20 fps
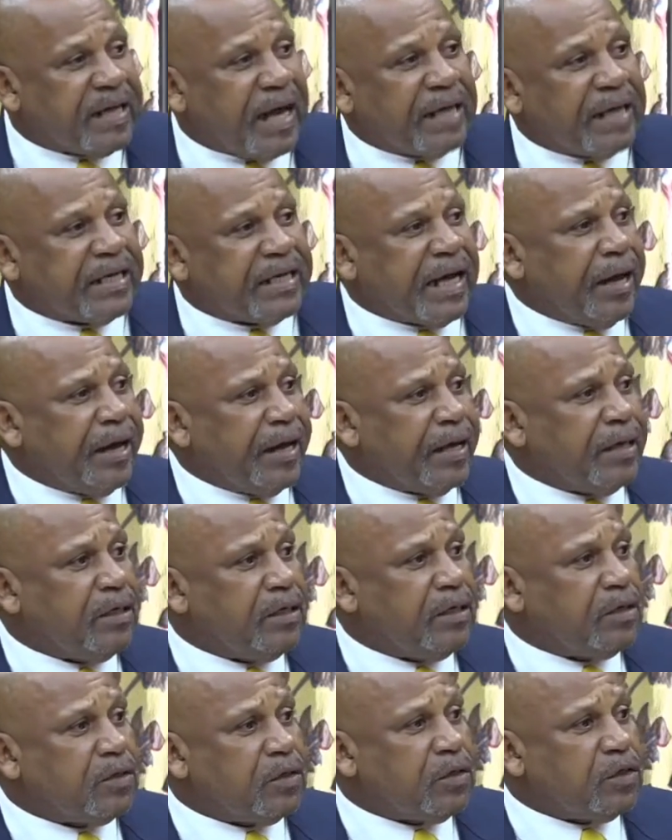ahead.
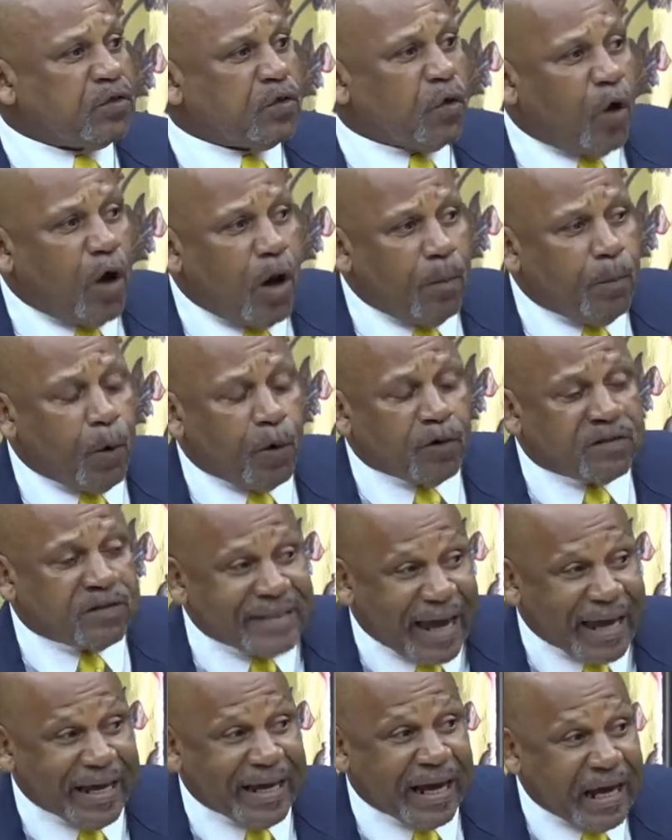It was almost
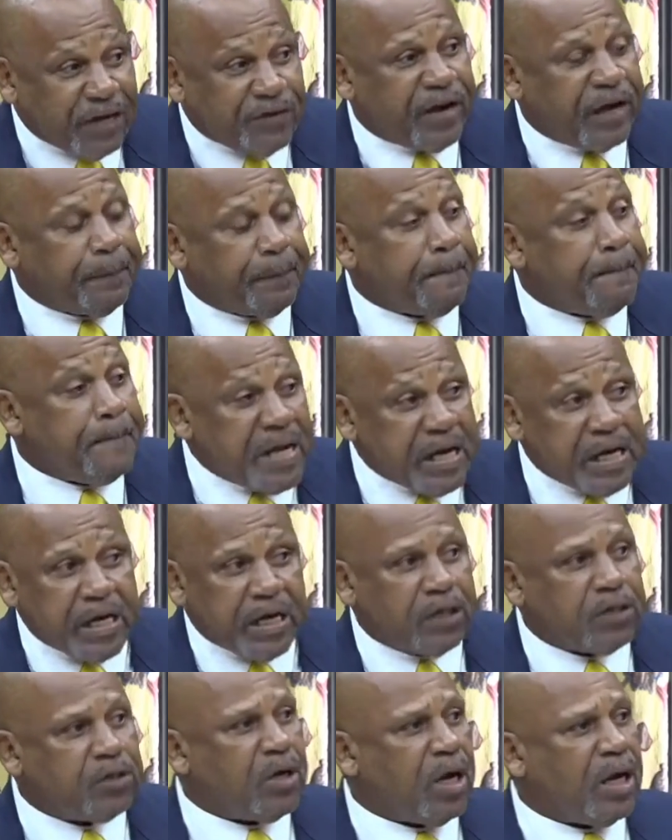$900
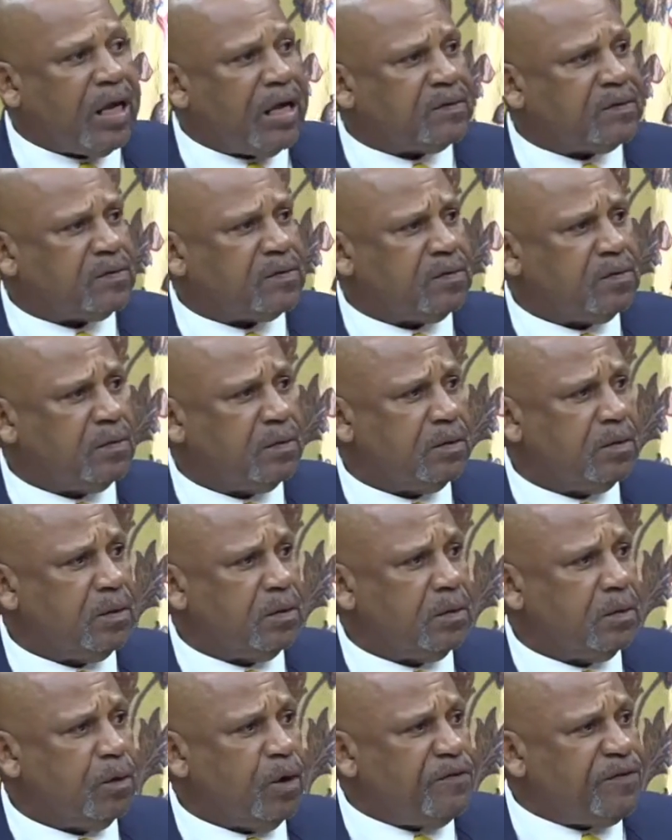million
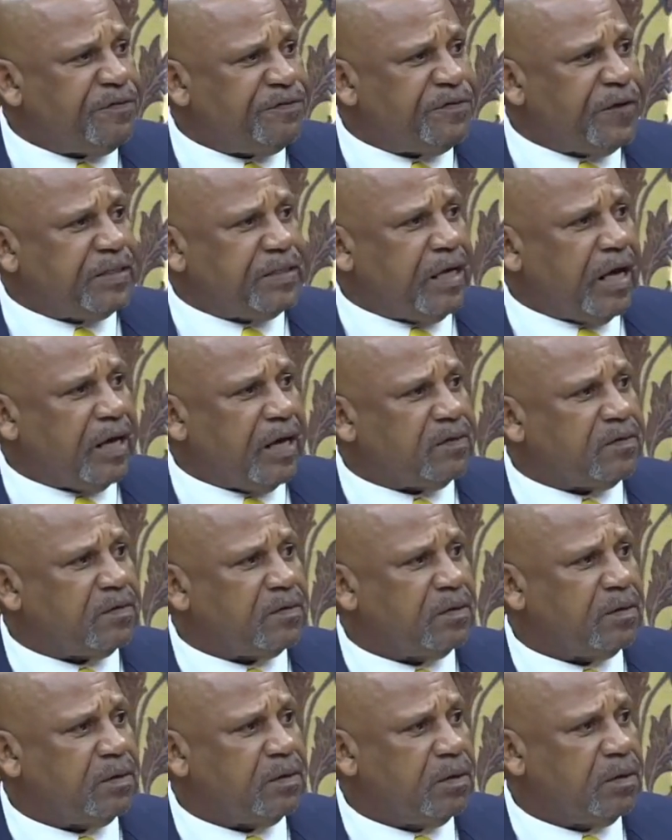over 30 years.
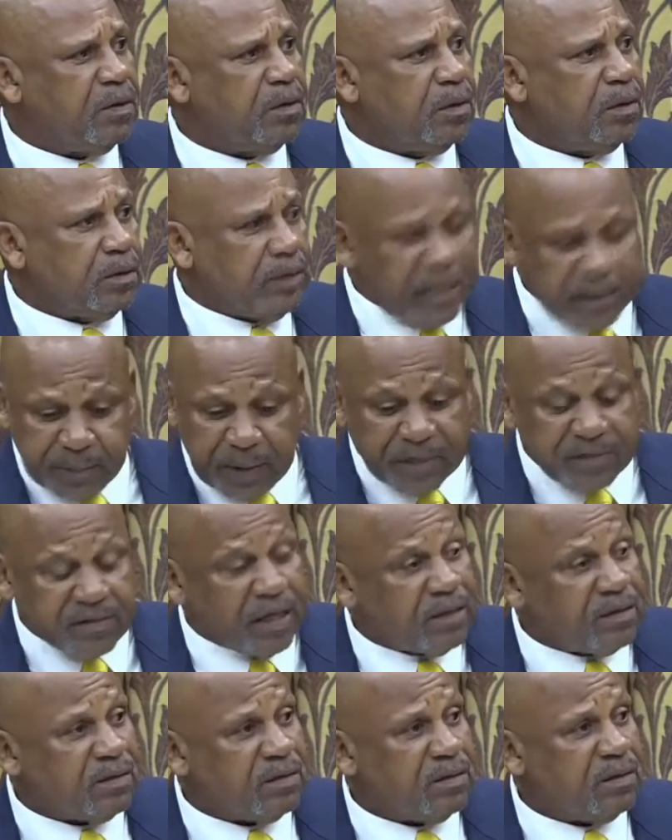That makes
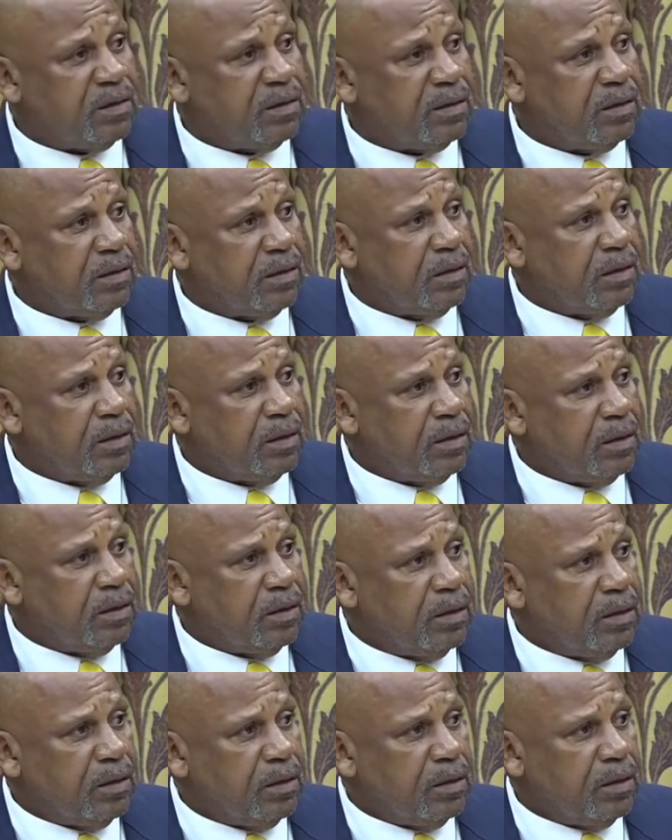sense?
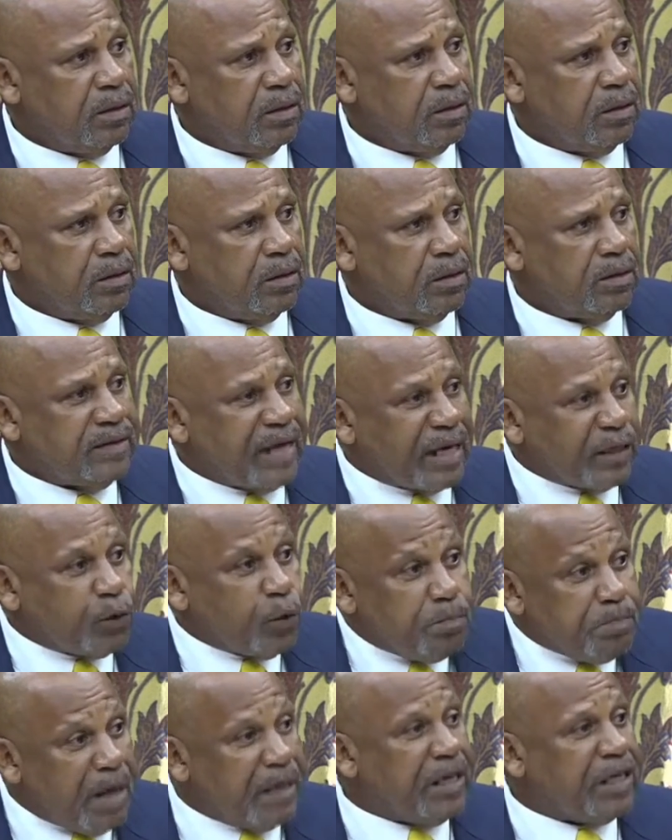Is that
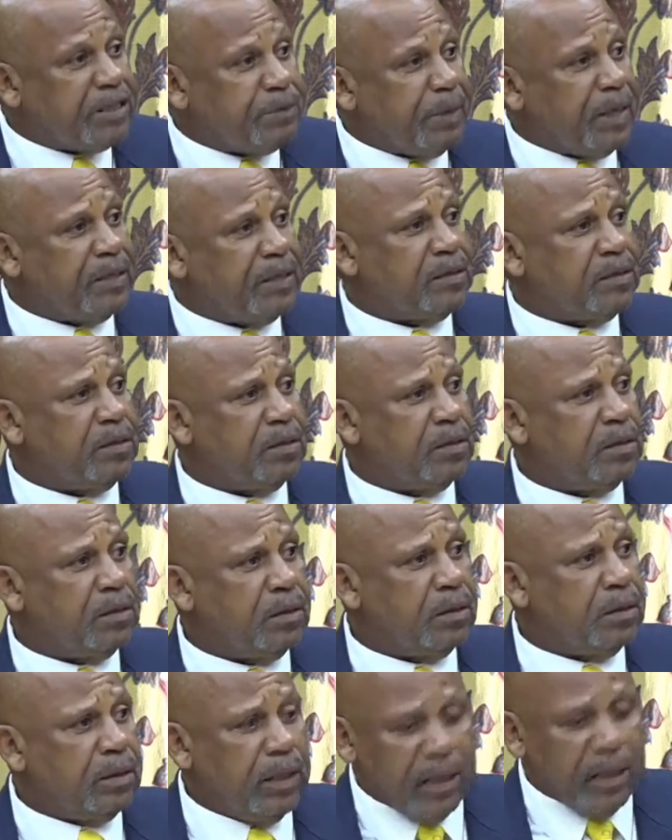good management?
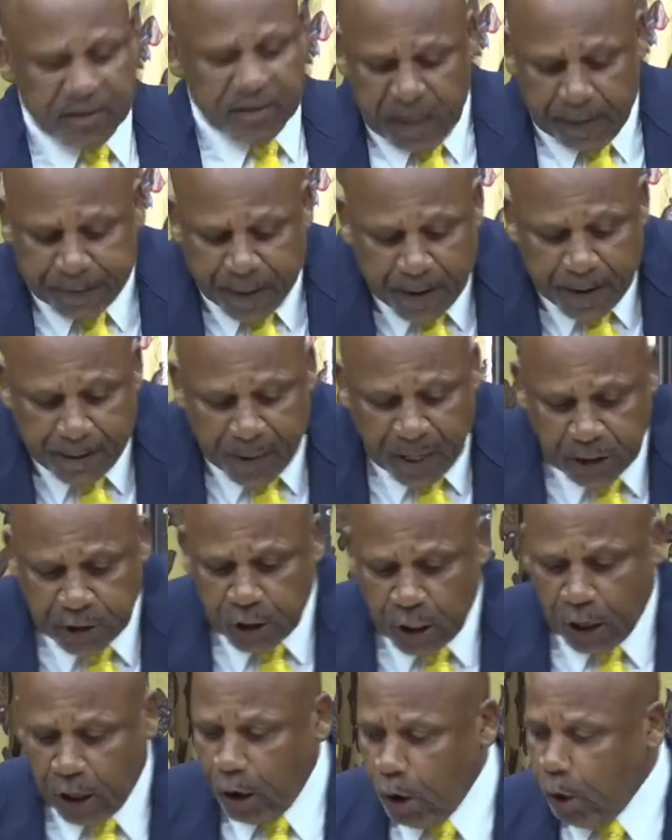Ça pas
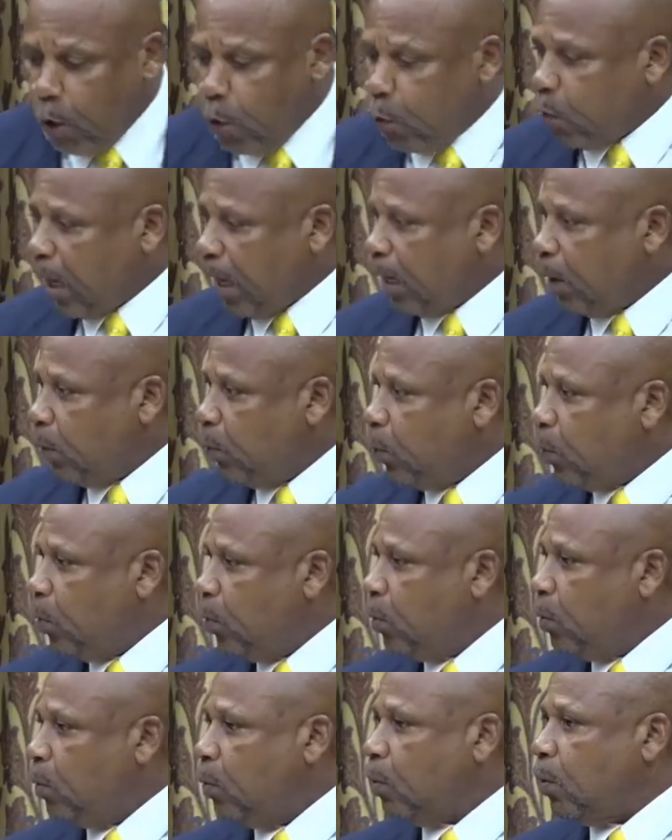manière ou
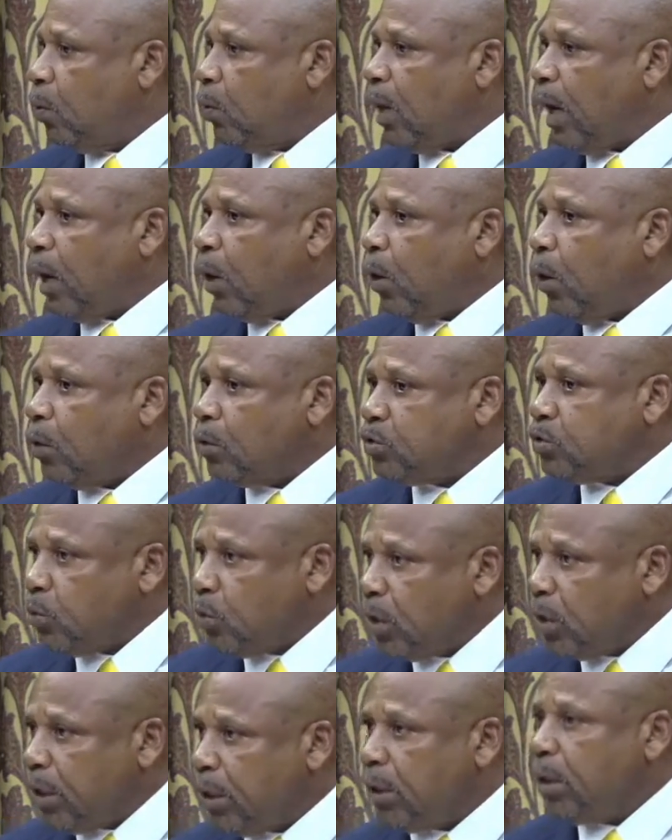ka
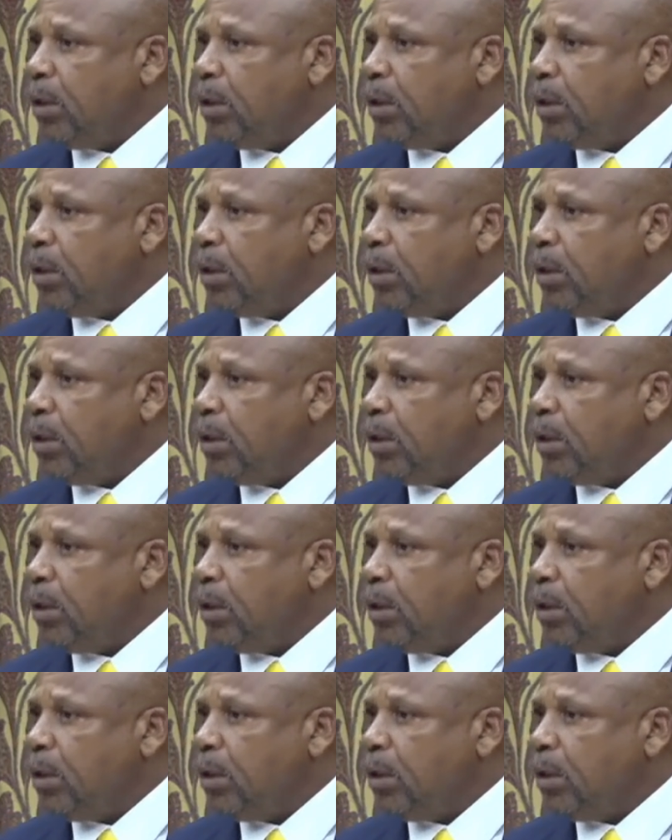contrôler